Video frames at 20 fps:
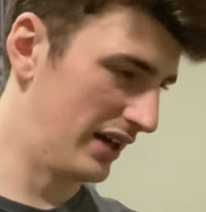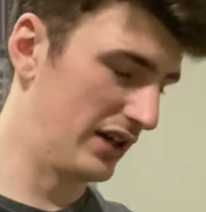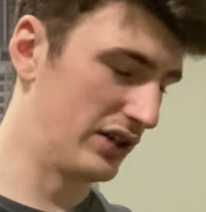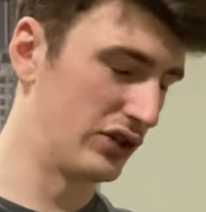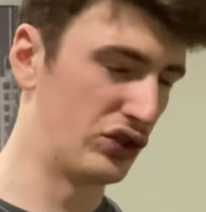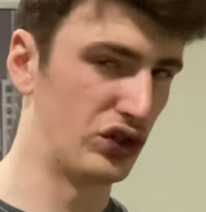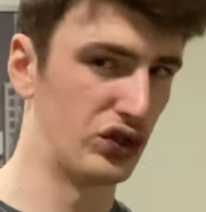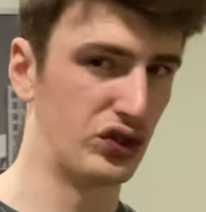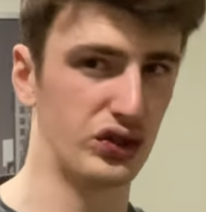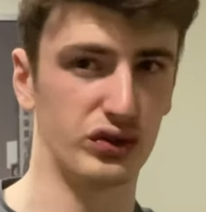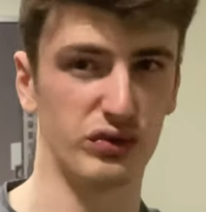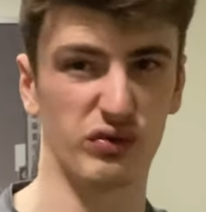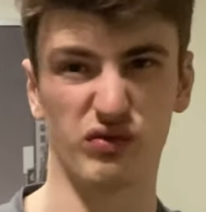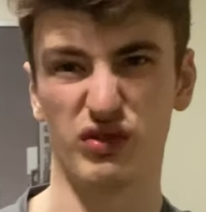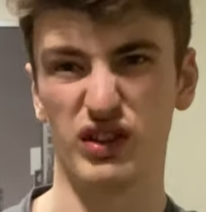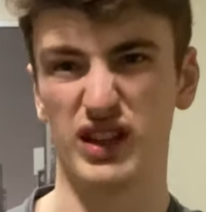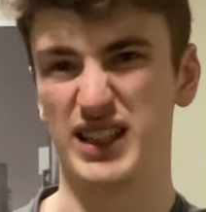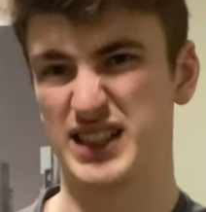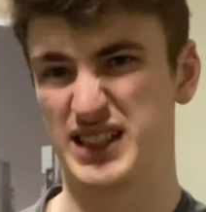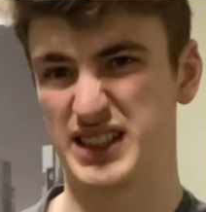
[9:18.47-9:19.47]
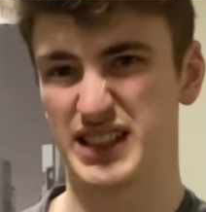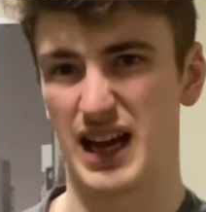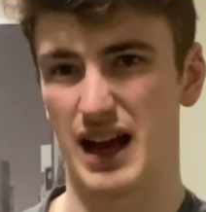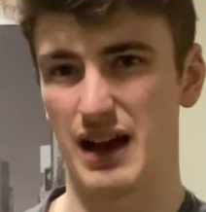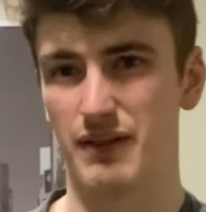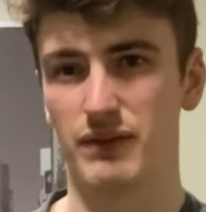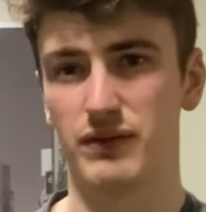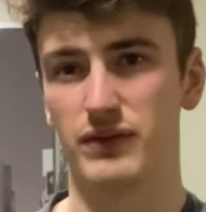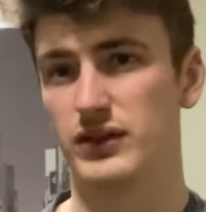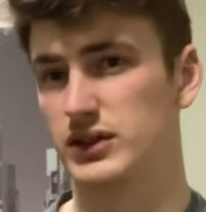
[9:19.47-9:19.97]
and just
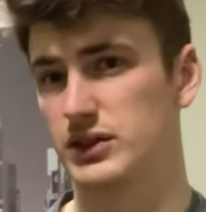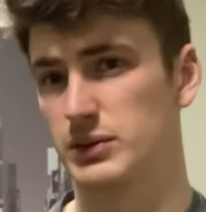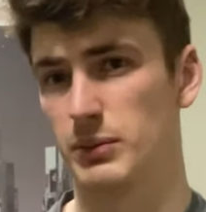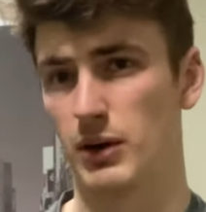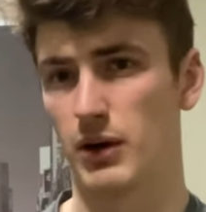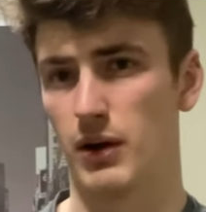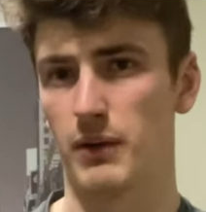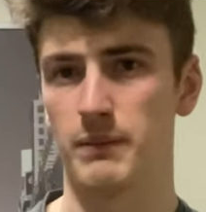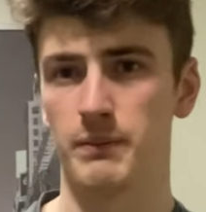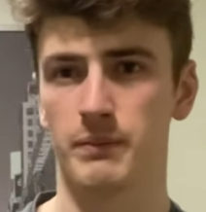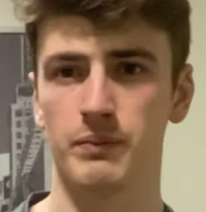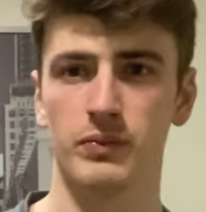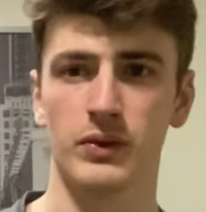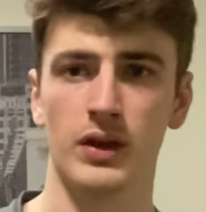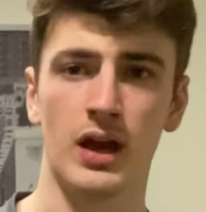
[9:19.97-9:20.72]
reset for tomorrow.